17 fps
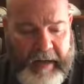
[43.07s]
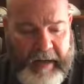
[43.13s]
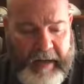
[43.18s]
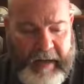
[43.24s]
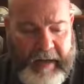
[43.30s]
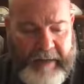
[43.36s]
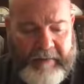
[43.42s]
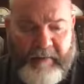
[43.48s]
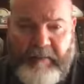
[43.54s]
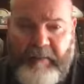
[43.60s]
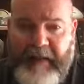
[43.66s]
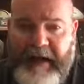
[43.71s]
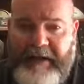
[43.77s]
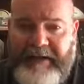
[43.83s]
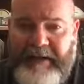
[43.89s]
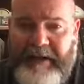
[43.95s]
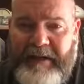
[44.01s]
and
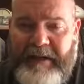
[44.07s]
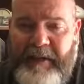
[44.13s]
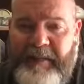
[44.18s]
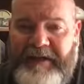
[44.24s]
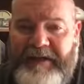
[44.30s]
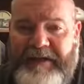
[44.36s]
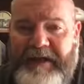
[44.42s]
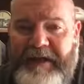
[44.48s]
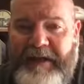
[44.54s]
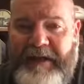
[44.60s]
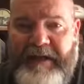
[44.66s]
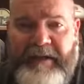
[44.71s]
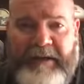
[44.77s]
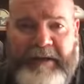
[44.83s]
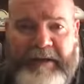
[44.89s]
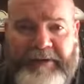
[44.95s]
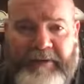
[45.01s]
basically, we see
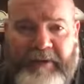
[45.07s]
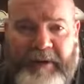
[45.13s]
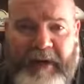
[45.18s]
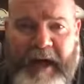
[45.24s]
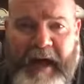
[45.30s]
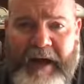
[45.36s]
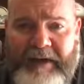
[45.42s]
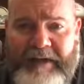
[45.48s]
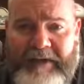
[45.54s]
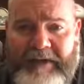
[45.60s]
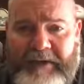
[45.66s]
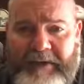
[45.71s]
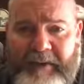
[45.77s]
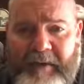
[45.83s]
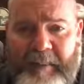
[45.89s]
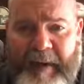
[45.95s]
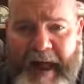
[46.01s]
Israel locked
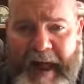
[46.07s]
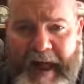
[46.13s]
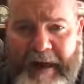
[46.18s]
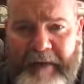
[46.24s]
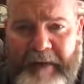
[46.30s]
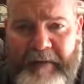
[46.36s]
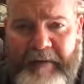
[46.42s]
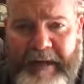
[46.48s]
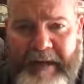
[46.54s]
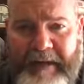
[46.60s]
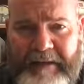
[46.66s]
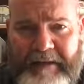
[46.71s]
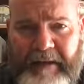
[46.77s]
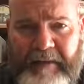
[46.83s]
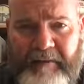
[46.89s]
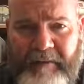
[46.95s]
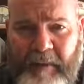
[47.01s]
into a pattern that
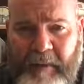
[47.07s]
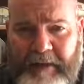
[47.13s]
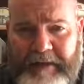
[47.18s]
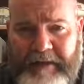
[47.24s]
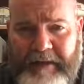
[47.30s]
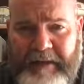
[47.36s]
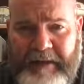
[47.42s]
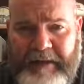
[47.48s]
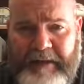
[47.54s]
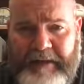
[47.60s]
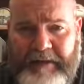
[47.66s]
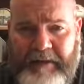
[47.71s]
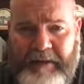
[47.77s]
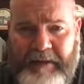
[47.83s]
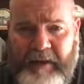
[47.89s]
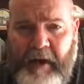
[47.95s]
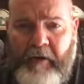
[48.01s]
unfortunately is
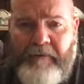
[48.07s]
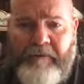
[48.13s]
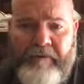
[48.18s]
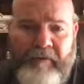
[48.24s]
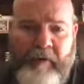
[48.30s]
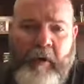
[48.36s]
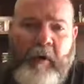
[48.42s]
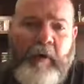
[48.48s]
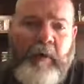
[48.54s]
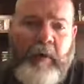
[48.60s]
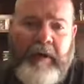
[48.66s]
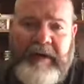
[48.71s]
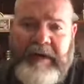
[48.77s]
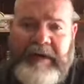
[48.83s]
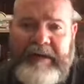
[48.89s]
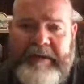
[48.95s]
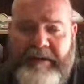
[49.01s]
going to go forward
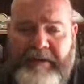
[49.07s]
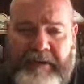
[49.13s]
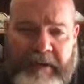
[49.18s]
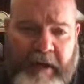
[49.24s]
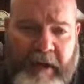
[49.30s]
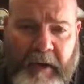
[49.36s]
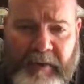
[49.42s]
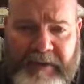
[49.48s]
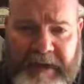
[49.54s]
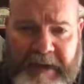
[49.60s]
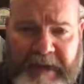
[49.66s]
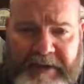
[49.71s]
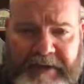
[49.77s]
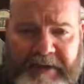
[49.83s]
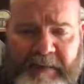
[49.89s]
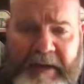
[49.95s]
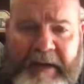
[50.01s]
into the Old
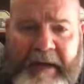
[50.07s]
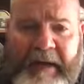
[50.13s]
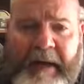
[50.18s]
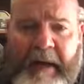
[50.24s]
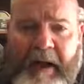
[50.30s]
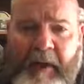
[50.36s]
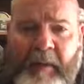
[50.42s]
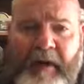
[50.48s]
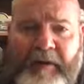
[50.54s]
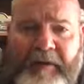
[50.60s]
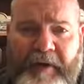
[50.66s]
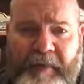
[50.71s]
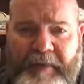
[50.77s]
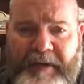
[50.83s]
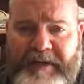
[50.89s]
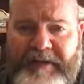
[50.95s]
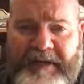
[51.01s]
Testament, where there'll
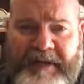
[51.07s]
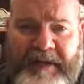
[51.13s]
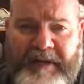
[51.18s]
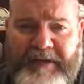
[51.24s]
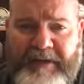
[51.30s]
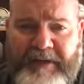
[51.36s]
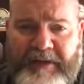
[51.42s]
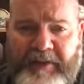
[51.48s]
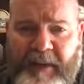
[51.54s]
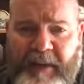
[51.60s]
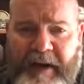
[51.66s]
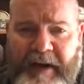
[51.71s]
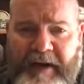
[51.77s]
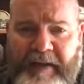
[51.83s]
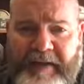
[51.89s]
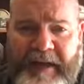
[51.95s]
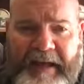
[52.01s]
be seasons
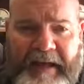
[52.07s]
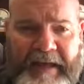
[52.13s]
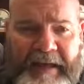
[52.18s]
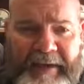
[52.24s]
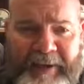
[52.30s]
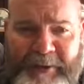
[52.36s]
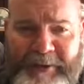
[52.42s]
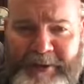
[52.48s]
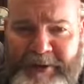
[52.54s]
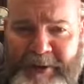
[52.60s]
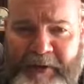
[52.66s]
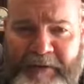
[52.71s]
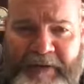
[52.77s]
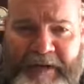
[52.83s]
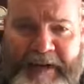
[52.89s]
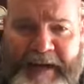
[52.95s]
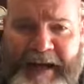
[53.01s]
where they are
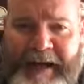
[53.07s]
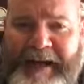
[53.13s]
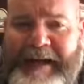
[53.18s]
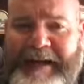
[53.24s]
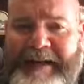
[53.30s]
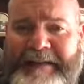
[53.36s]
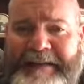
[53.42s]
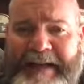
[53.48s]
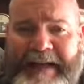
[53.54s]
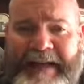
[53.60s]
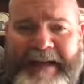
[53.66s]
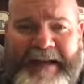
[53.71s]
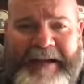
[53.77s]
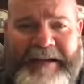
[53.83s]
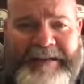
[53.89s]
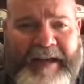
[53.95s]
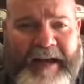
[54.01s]
serving God
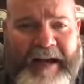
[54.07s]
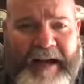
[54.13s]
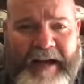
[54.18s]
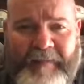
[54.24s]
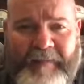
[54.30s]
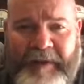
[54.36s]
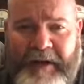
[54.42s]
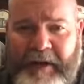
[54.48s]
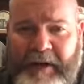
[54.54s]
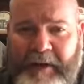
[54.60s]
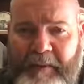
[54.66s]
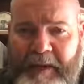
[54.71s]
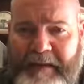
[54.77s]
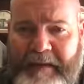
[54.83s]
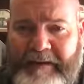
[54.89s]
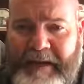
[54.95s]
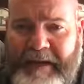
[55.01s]
and uh, you know,
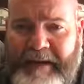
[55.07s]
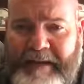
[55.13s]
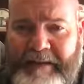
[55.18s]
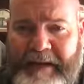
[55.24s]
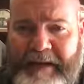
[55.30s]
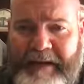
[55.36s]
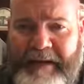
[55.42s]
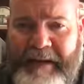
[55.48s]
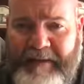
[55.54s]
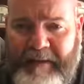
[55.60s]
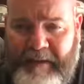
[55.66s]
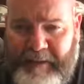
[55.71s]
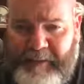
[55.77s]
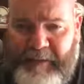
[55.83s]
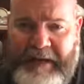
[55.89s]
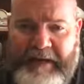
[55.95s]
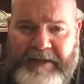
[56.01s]
and, and and and
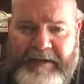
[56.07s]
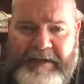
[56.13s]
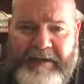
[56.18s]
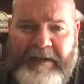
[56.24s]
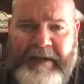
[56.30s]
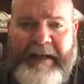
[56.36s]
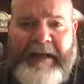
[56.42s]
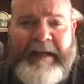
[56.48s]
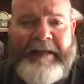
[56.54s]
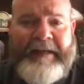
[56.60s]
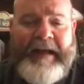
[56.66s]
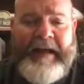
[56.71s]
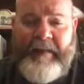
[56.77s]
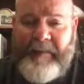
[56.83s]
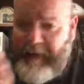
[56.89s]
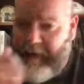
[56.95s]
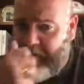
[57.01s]
there's peace in the land,
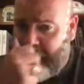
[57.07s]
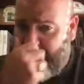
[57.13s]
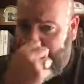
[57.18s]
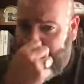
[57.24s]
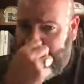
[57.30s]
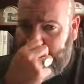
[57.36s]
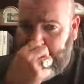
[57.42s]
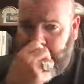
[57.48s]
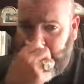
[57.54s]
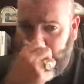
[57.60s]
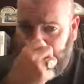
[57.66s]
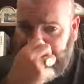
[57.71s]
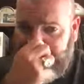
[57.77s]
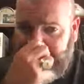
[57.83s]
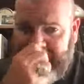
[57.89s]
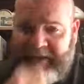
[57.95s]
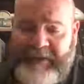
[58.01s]
then they will
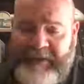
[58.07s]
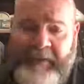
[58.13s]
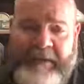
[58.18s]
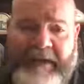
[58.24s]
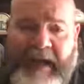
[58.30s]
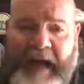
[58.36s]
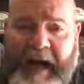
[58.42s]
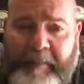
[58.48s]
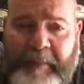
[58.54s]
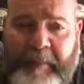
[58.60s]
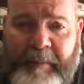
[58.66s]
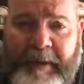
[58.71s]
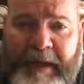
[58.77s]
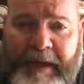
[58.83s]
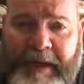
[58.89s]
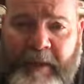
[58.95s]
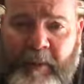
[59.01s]
begin to adopt the
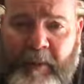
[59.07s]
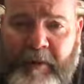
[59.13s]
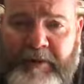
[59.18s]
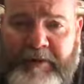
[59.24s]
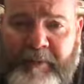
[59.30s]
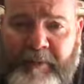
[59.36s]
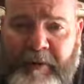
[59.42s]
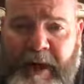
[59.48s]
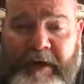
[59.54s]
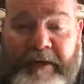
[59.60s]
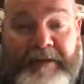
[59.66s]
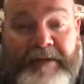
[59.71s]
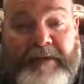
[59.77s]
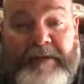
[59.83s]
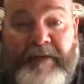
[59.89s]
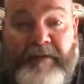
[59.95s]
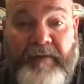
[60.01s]
pagan worship
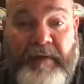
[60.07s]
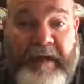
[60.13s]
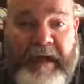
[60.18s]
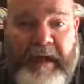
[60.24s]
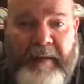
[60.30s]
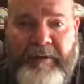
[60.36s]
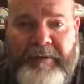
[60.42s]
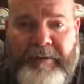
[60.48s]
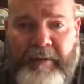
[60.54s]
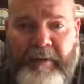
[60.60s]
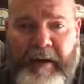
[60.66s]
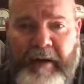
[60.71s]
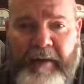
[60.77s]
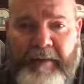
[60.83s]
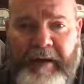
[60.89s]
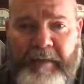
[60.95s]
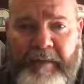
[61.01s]
practices of the neighbors
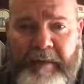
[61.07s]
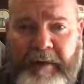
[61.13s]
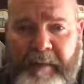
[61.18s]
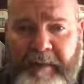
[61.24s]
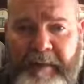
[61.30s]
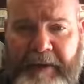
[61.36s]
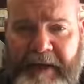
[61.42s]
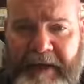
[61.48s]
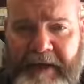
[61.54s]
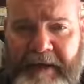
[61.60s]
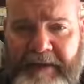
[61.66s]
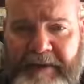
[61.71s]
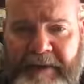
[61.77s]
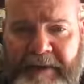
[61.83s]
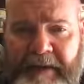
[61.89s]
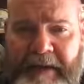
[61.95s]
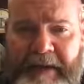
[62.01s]
around them, and they'll begin
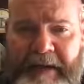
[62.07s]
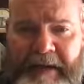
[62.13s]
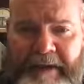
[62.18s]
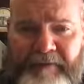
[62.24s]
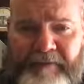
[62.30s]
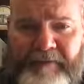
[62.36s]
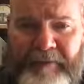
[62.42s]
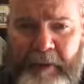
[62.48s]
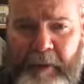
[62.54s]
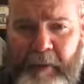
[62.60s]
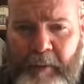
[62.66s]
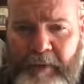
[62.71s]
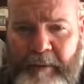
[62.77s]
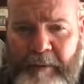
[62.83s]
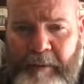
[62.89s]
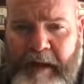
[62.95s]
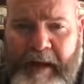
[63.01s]
to to flirt
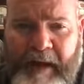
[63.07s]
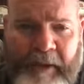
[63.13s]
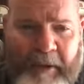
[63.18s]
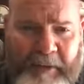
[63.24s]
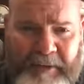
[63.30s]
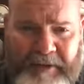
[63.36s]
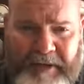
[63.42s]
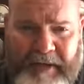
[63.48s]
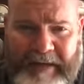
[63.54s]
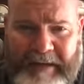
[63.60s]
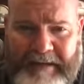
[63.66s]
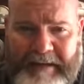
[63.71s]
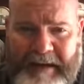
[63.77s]
with the Baals and